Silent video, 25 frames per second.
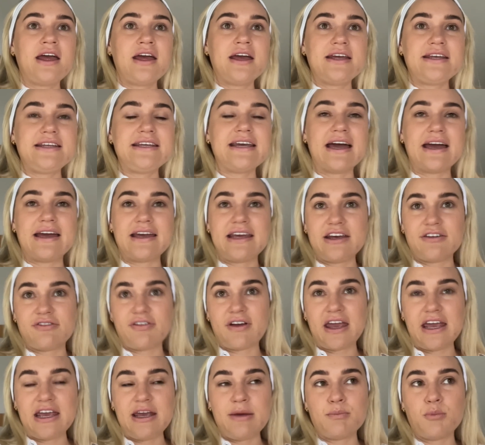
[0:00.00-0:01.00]
yeah, if
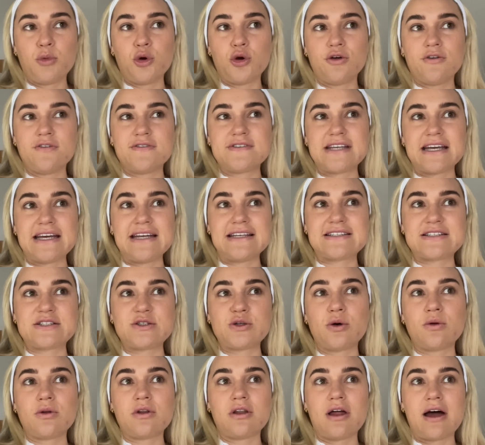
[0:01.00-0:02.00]
he moves, it's
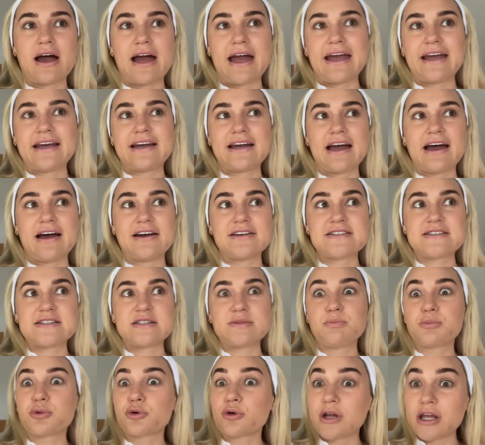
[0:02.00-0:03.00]
not like a
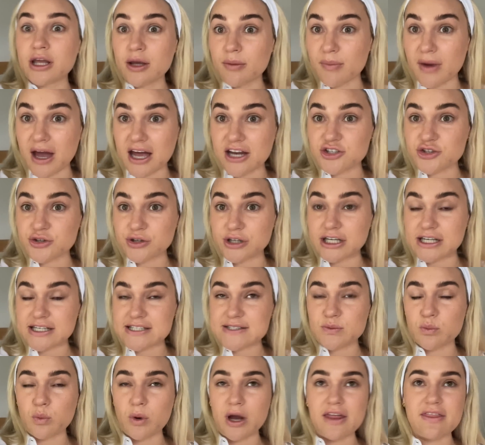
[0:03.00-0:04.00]
spring
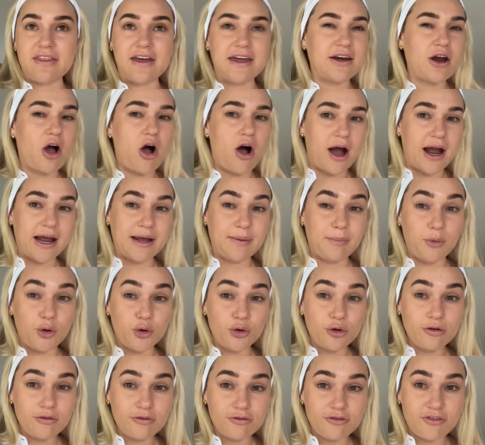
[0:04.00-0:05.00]
mattress where then I
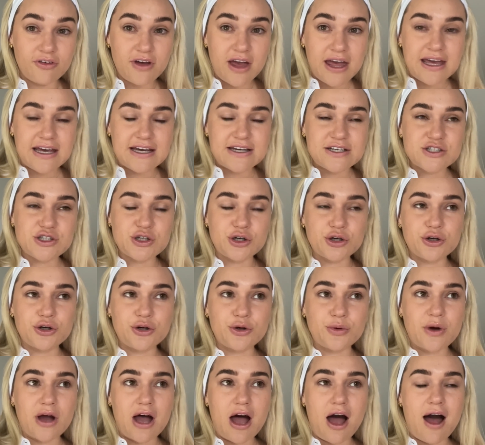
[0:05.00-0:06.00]
move.
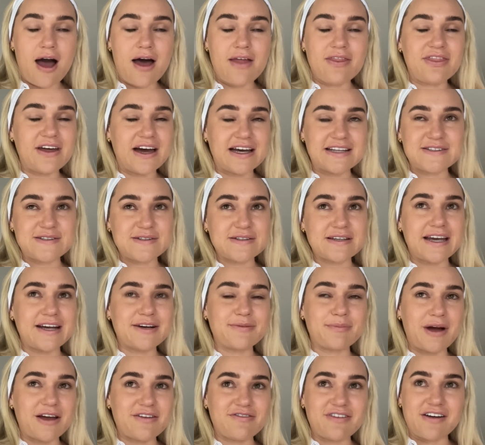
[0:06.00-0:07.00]
So that's like
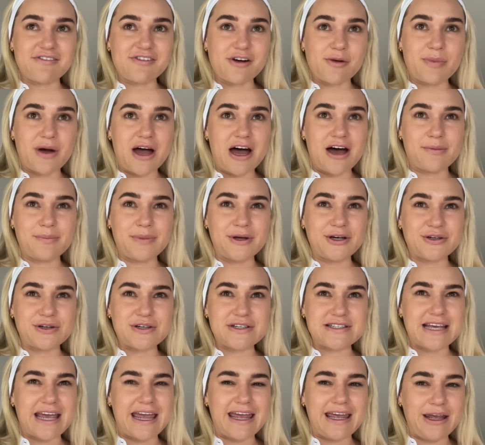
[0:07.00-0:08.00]
my favorite part,
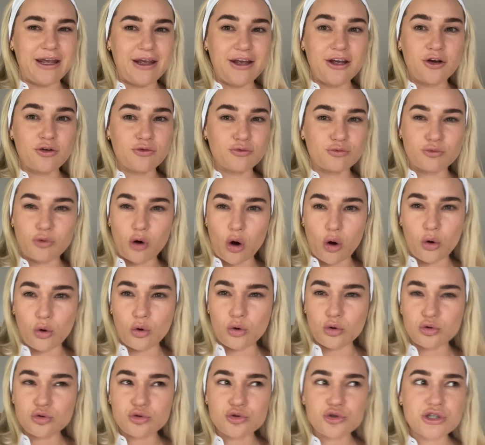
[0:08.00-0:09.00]
because he
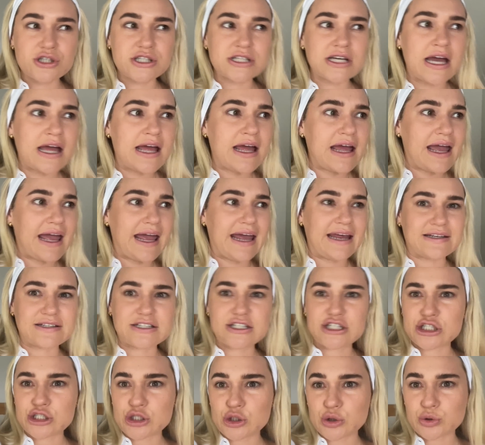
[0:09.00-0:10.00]
rolls and
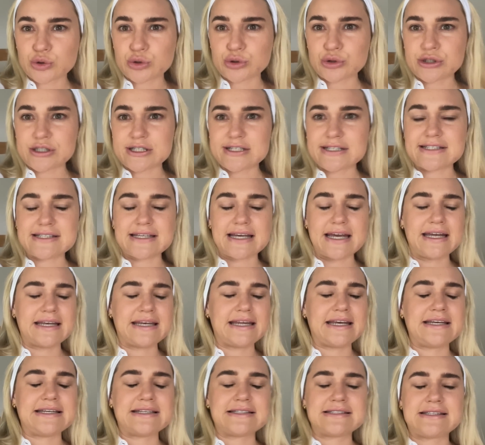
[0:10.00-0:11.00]
snores and
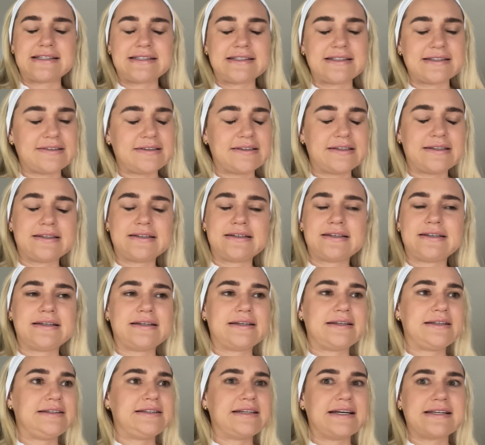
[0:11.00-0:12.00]
he
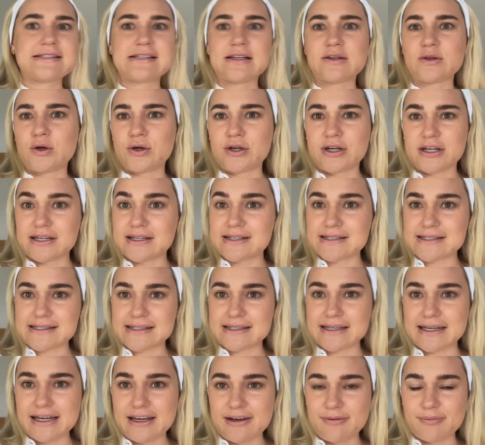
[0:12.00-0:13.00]
does a lot in his
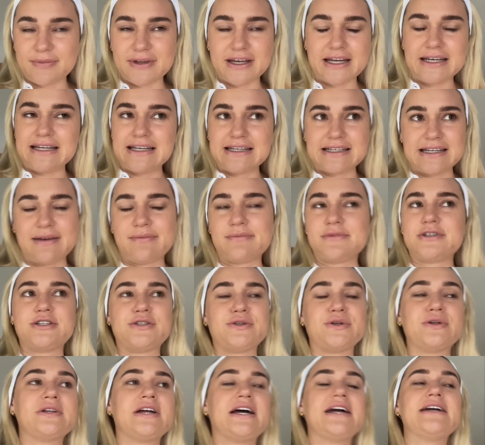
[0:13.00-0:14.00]
sleep. I need him to
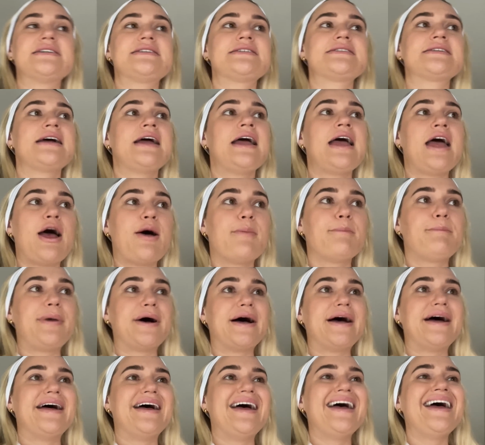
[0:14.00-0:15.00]
do less. But